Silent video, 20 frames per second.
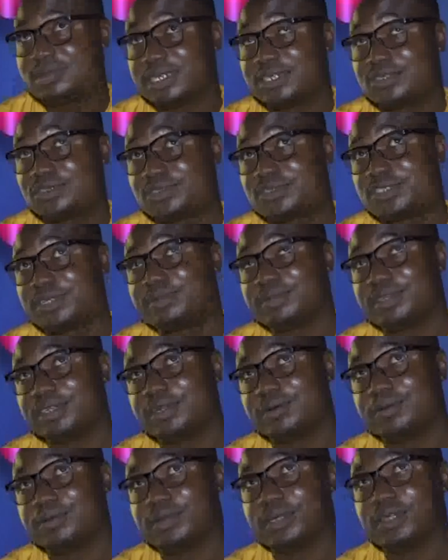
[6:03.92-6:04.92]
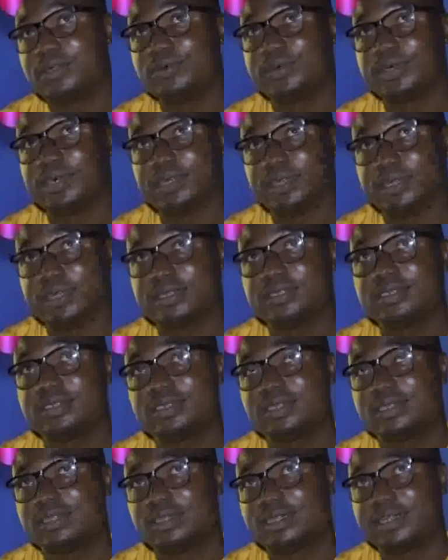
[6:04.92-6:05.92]
that was something that we are looking at.
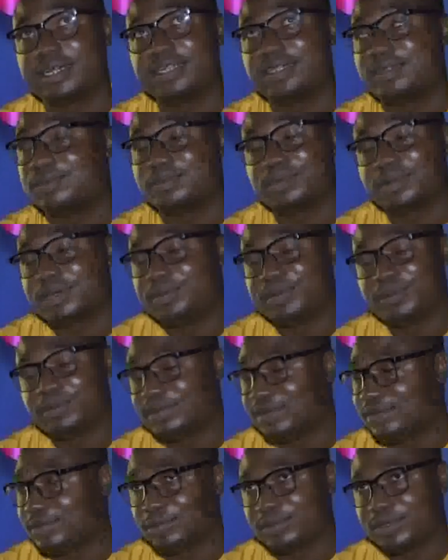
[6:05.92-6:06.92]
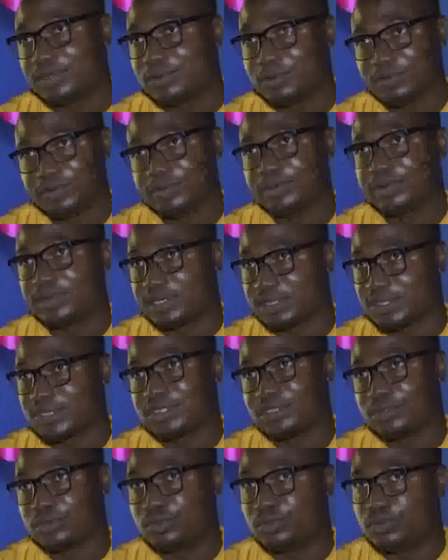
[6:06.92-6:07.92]
That I mean, even with COVID, we
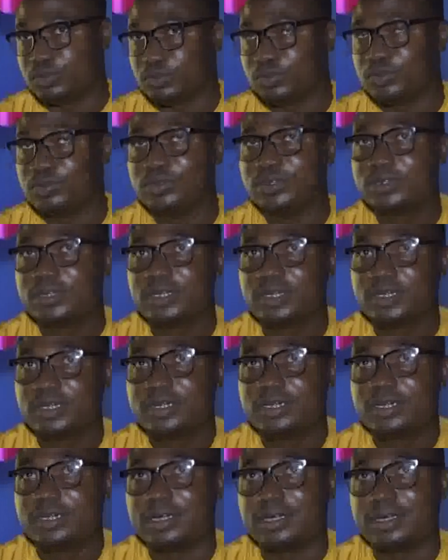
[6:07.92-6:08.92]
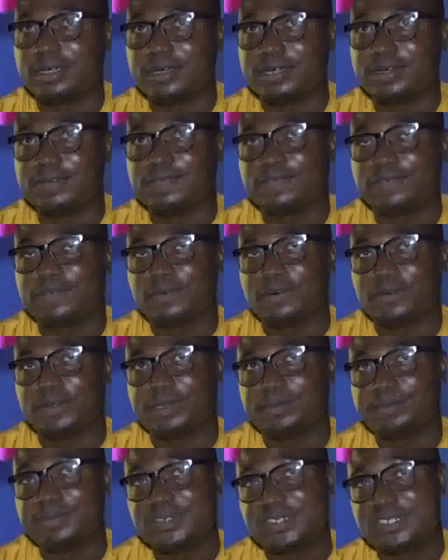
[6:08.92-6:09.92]
can still do. And
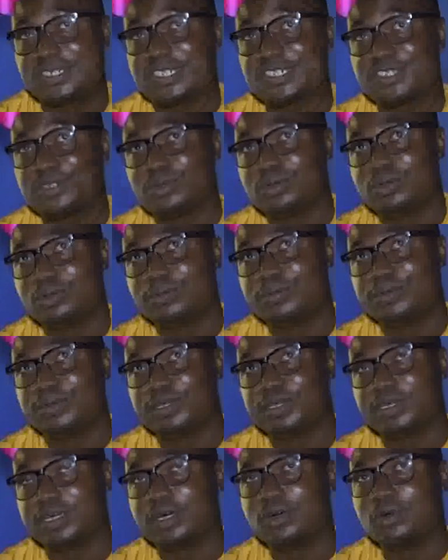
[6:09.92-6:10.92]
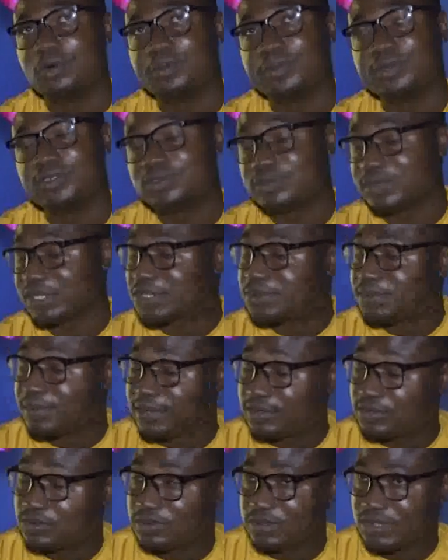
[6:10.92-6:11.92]
for the business as a whole, we are hoping to
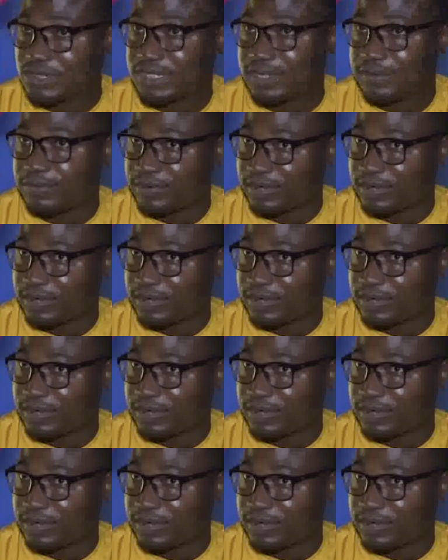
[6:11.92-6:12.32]
expand to East